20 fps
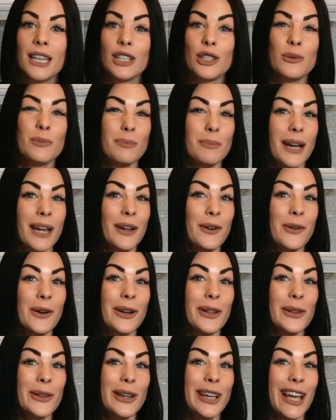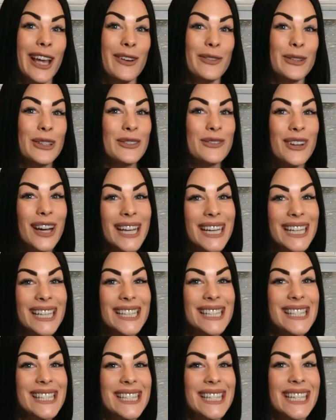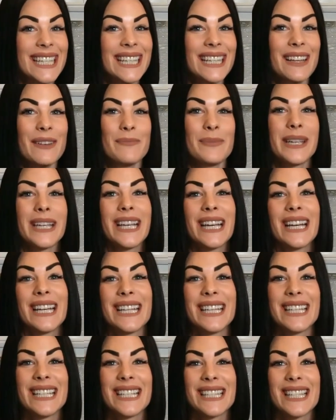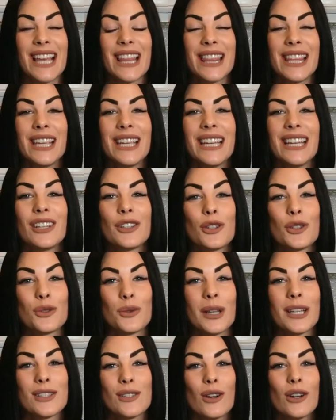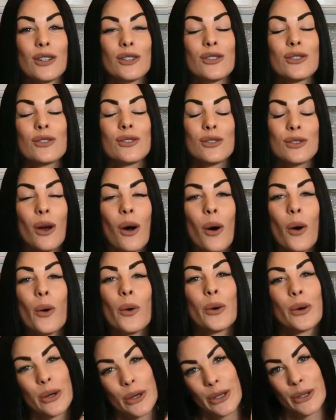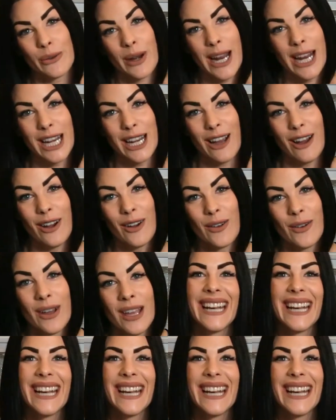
you might want to look at refinancing because the interest rates are so good right now.